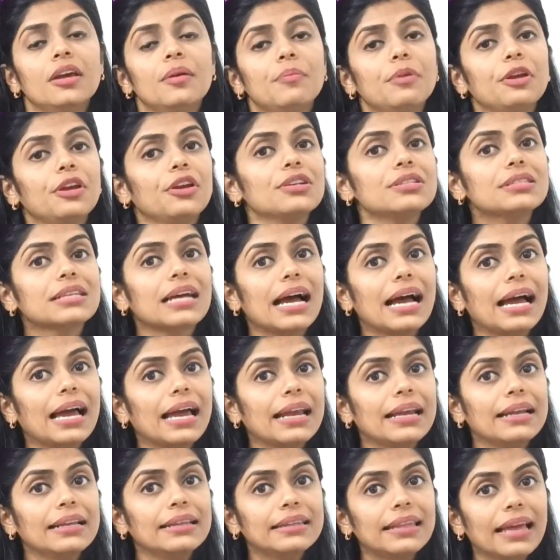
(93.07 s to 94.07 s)
because
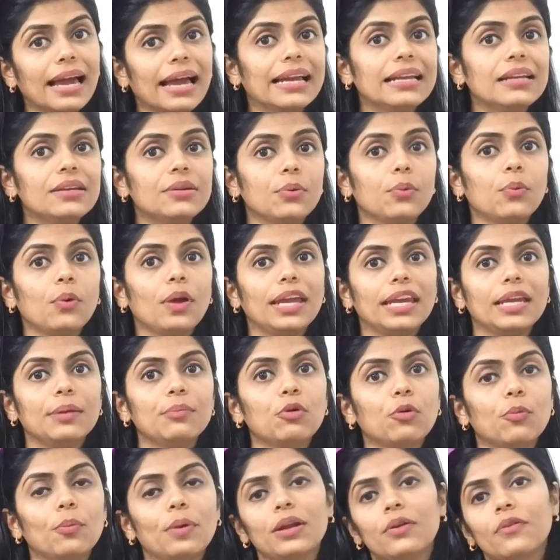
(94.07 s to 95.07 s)
at that very
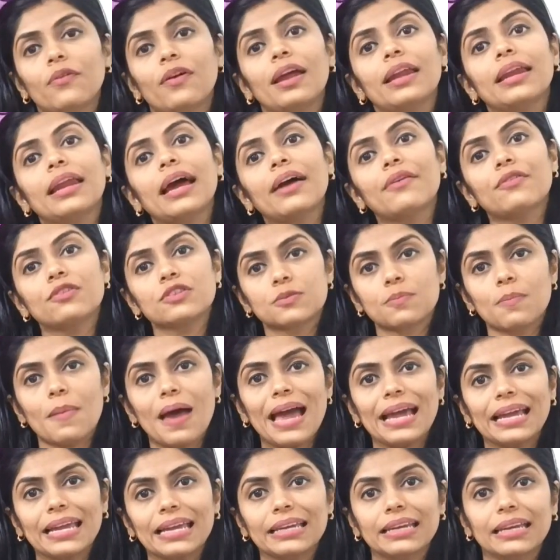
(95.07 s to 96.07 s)
moment when I was
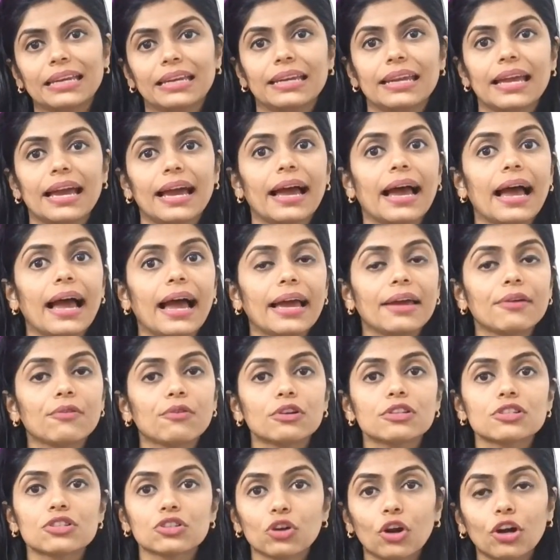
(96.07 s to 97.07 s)
back in India, I
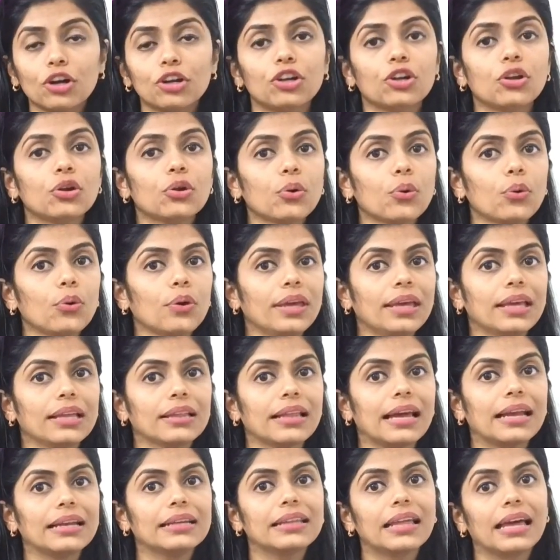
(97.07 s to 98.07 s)
was not knowing
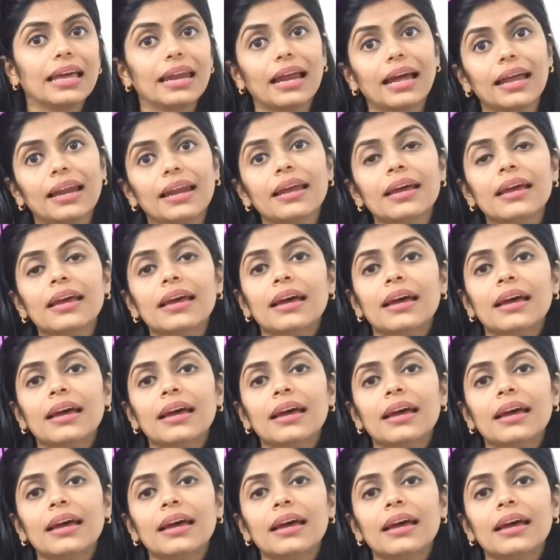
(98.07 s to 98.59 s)
that there are